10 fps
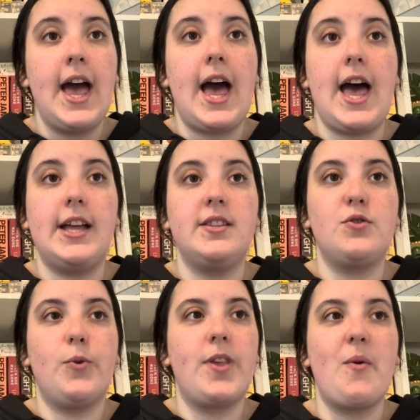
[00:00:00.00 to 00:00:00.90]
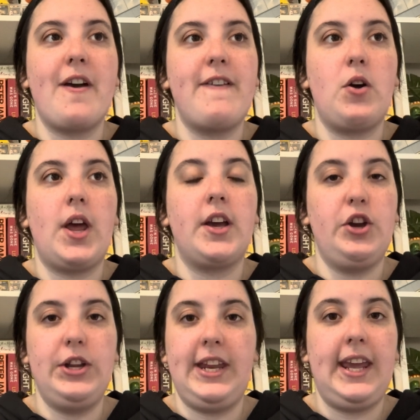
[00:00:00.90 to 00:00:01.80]
and although I felt like I
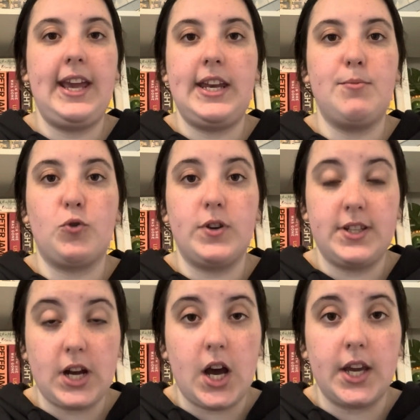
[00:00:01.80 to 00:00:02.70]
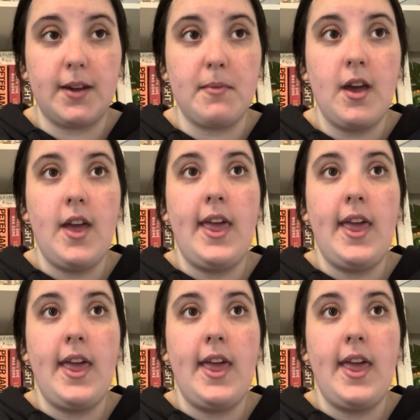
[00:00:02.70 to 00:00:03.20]
couldn't eat any more at the time,